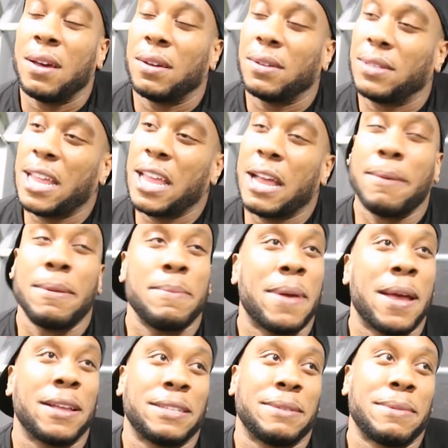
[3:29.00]
damn, how many
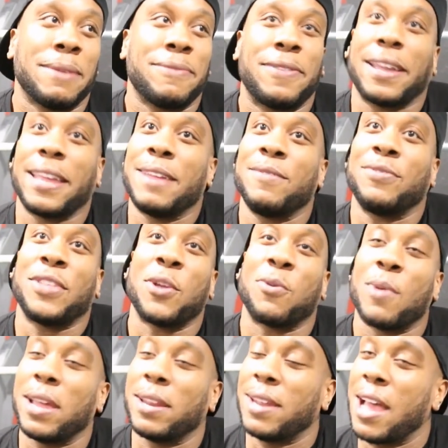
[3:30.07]
pounds am I? I fucking even think
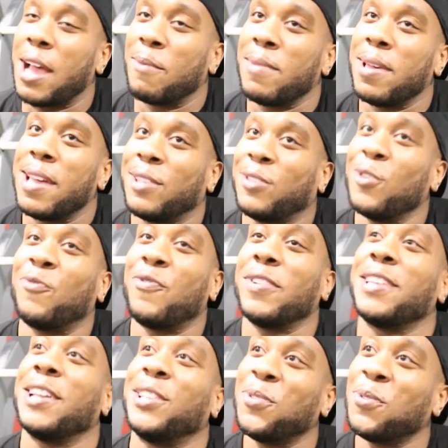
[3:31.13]
right now, man.
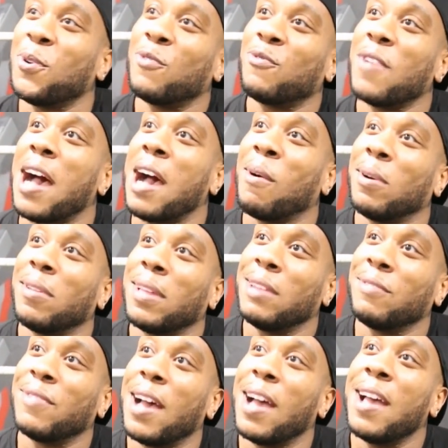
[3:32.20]
215, 205,
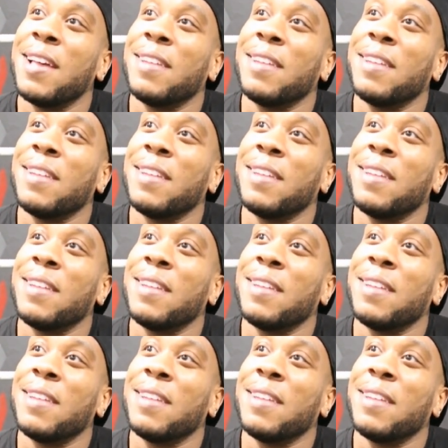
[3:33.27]
195.